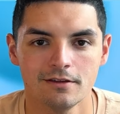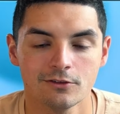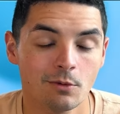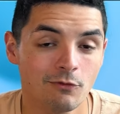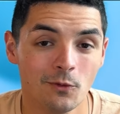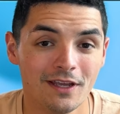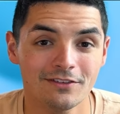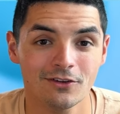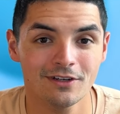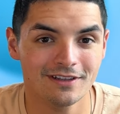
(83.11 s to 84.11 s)
So before we get
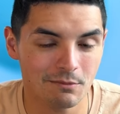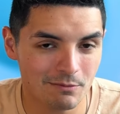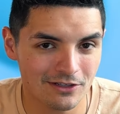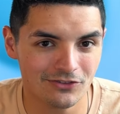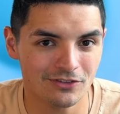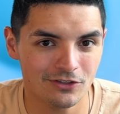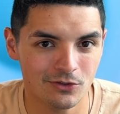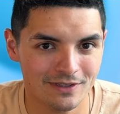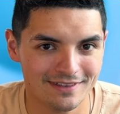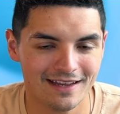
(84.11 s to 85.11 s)
started, let me mention to you
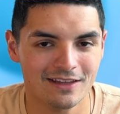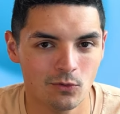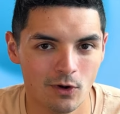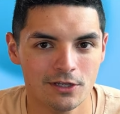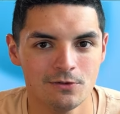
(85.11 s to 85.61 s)
exactly what you